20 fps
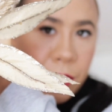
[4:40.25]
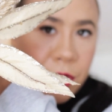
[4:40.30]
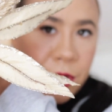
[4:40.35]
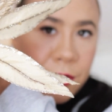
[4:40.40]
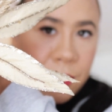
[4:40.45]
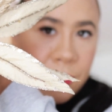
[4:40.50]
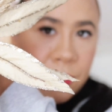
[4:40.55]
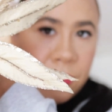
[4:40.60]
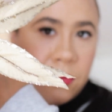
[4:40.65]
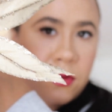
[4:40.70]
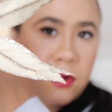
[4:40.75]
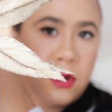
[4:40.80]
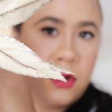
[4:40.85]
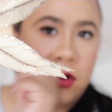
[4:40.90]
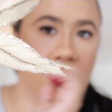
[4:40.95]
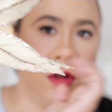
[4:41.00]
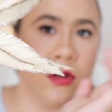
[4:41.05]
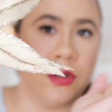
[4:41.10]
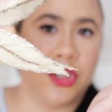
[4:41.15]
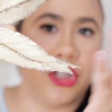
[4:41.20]

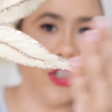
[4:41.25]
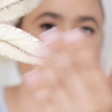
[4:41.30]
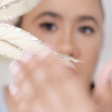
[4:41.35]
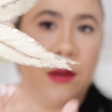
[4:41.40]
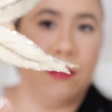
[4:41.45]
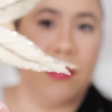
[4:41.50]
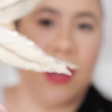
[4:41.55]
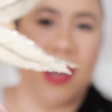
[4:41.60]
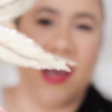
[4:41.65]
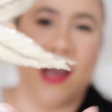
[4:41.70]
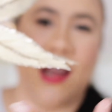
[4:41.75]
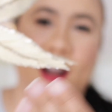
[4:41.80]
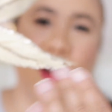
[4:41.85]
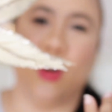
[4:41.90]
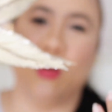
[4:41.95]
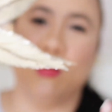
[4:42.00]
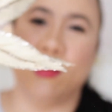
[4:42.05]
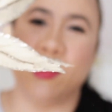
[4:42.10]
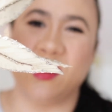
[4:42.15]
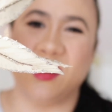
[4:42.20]
Beautiful champagne,
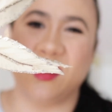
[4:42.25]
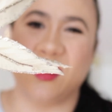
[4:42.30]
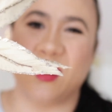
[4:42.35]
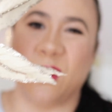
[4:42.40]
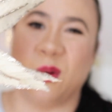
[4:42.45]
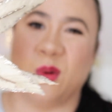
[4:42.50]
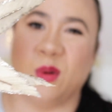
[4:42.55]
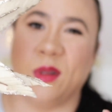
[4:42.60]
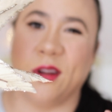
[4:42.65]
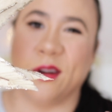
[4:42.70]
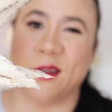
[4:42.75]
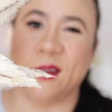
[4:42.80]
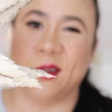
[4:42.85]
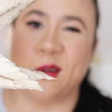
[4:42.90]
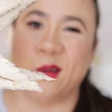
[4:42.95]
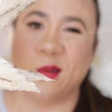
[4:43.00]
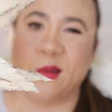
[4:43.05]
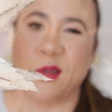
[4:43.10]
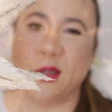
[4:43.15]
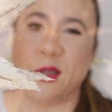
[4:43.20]
almost gold. They're a little